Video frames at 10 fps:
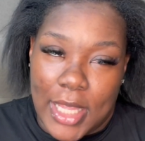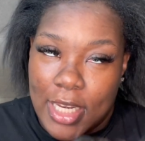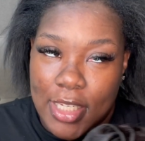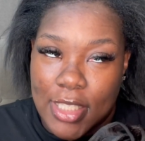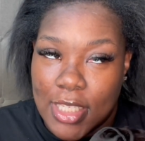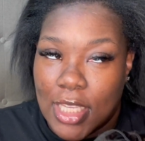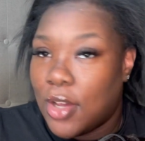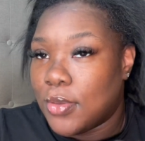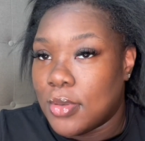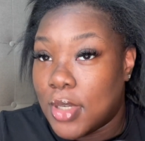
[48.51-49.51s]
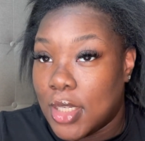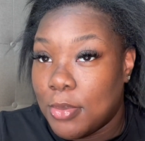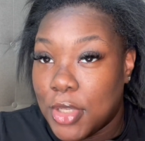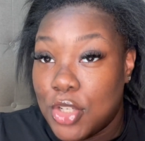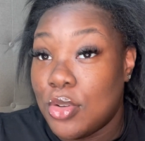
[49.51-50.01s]
Like, it just doesn't go through there.
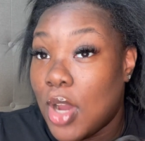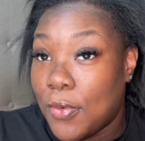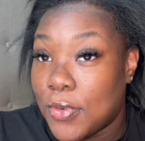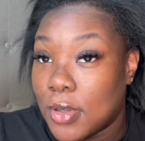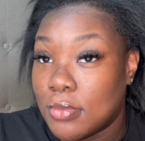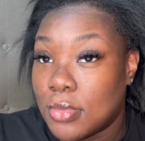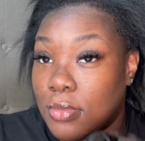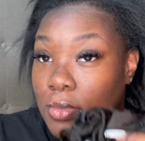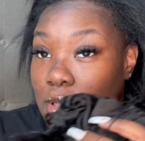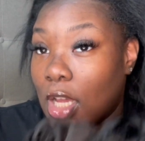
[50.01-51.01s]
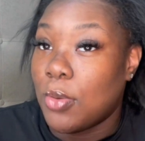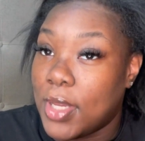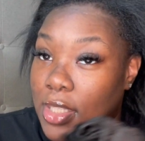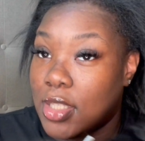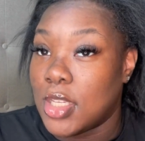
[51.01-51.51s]
But you can go from
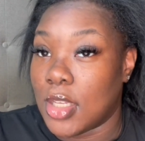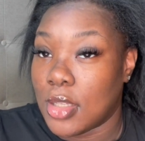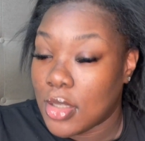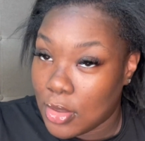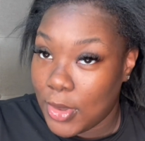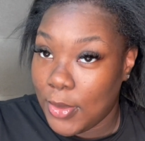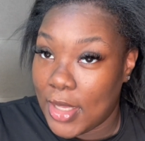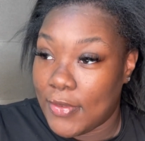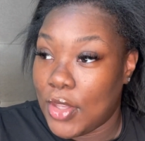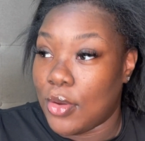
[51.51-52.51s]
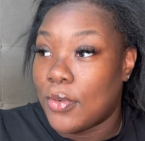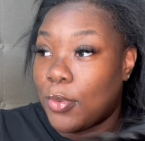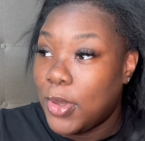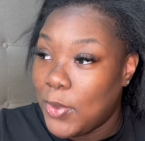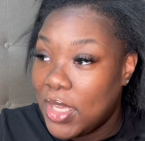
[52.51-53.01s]
sewing to quick weave, and you can go from
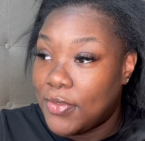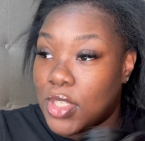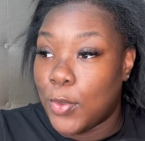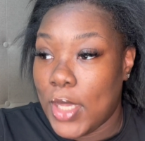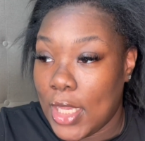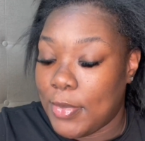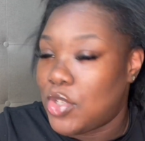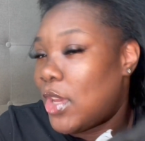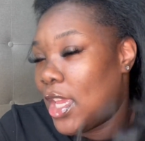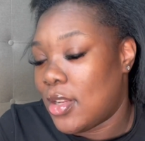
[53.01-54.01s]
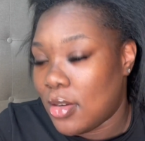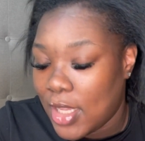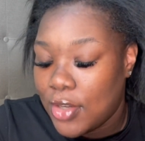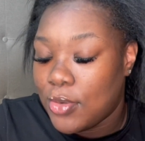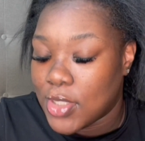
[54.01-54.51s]
quick weave to weave, but you can't
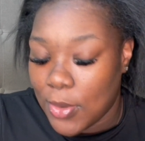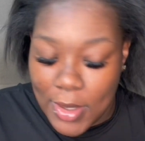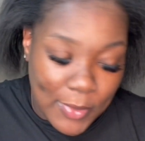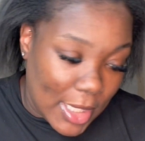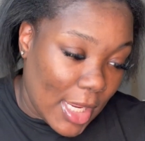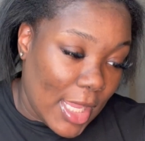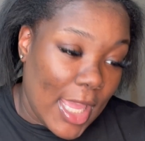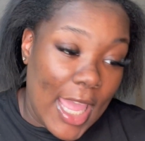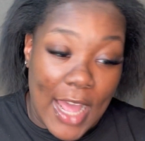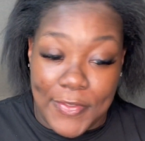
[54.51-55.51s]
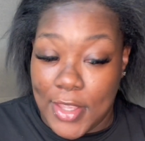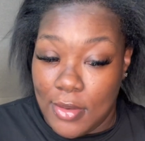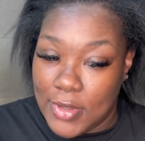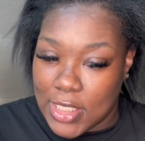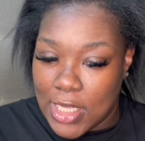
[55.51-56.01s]
like do a sew in with it after
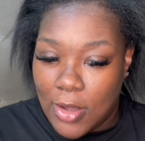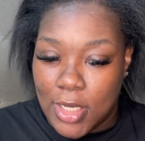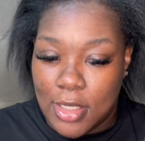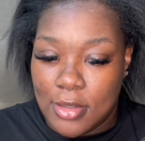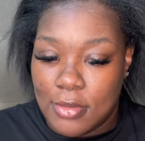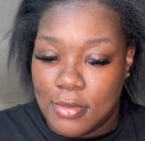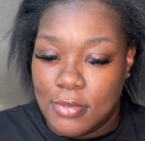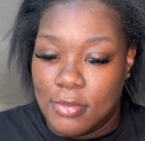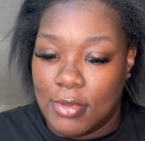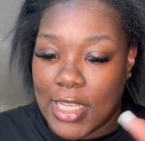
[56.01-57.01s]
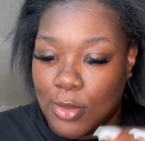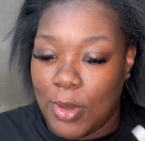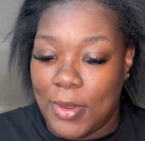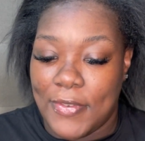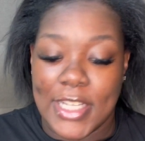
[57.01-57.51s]
you've installed it as quick
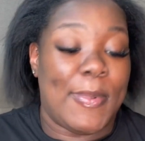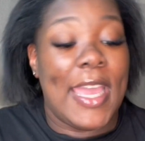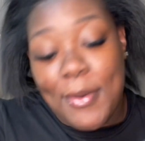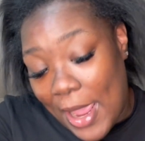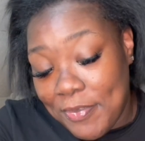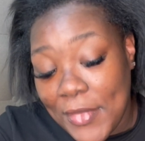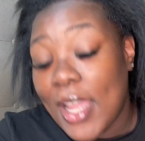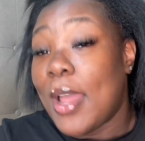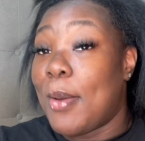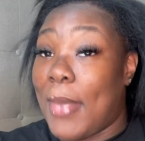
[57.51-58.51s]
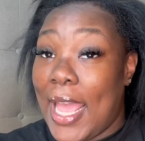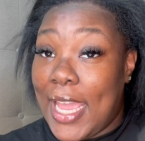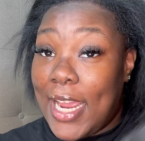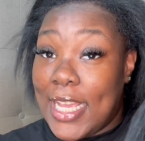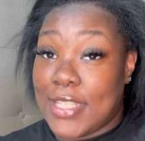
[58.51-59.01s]
weave first. But anyway, my
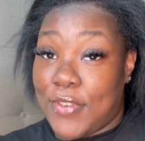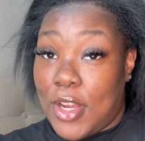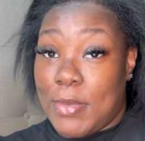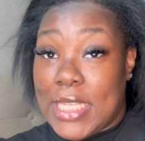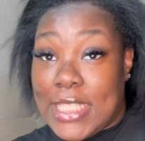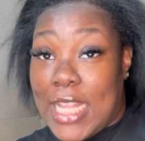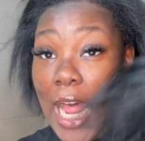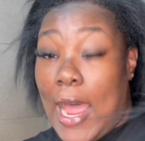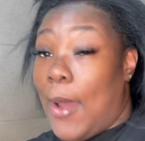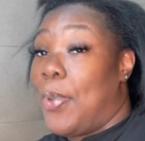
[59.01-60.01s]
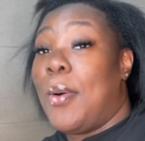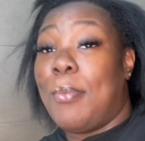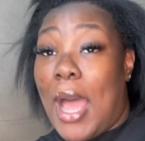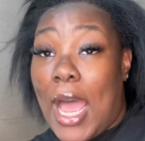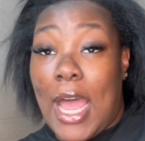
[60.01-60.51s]
hair is from Snob
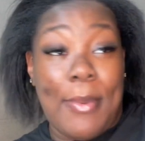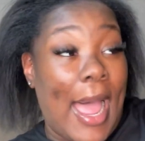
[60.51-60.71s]
Mob.